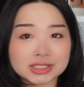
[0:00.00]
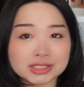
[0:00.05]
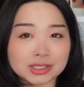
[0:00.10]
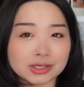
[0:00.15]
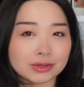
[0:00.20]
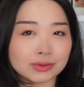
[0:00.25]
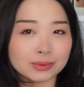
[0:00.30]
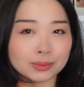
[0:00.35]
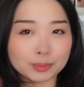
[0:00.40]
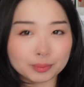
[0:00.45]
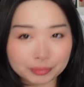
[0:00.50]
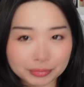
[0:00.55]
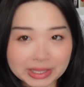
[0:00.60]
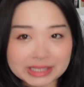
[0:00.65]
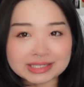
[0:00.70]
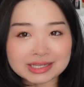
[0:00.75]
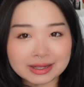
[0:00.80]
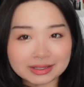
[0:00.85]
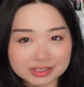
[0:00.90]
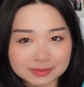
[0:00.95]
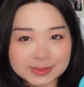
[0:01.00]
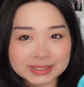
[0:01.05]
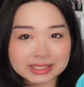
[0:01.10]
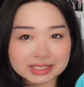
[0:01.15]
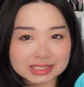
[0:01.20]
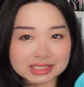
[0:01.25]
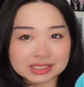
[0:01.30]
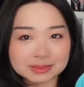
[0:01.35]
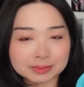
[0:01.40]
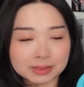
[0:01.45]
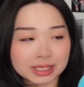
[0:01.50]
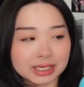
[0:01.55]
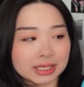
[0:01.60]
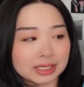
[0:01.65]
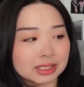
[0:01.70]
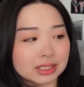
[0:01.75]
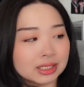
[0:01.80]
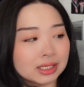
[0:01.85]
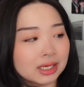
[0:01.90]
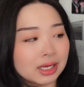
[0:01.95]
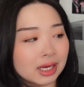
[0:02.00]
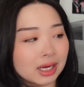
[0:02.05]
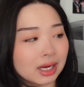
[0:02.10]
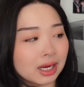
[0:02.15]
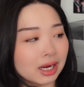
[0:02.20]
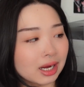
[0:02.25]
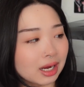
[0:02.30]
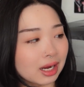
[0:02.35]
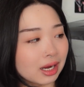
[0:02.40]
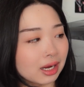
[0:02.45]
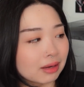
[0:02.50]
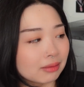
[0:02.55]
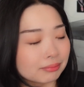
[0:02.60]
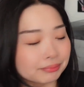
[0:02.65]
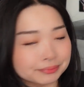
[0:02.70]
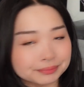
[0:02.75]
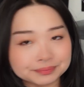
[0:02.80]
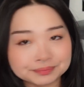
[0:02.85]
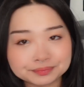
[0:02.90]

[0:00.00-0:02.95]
so that's how it's being displayed. But